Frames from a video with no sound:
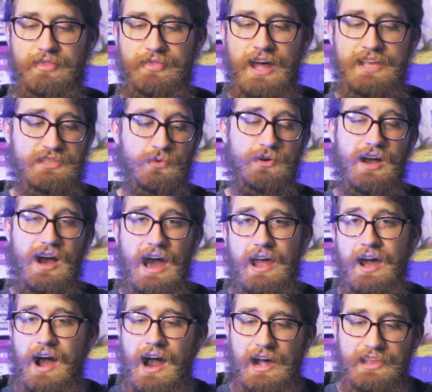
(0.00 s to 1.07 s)
That's the way I
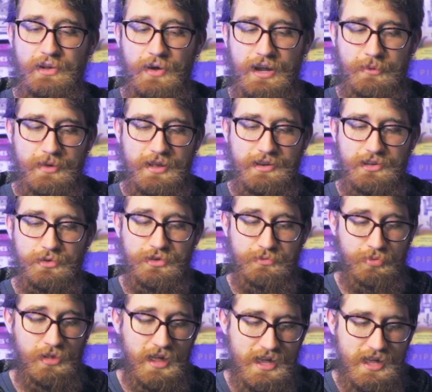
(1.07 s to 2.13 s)
highly recommend you
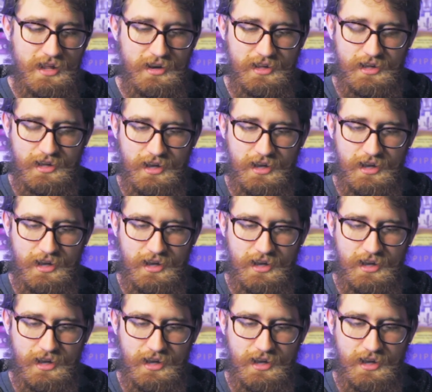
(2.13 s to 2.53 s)
play it.